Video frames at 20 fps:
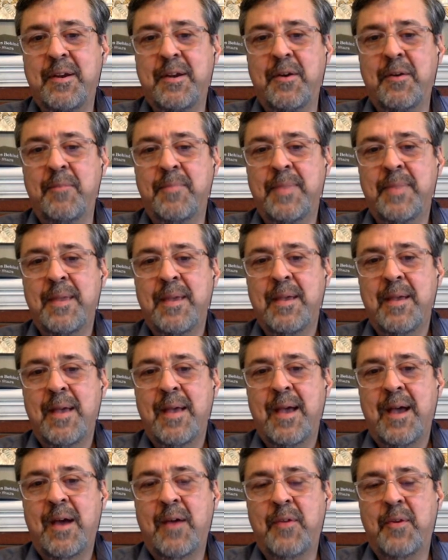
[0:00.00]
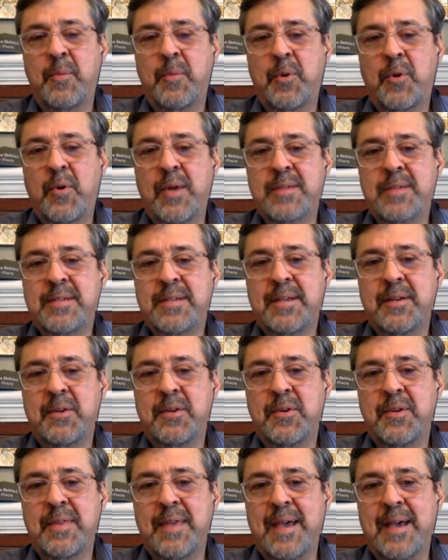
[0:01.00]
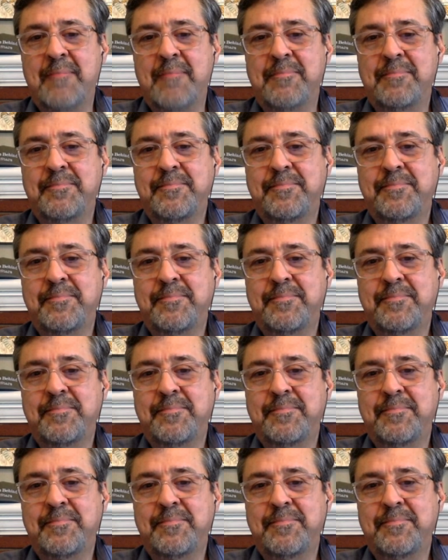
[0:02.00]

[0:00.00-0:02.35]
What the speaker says: hear how they're progressing in doing that.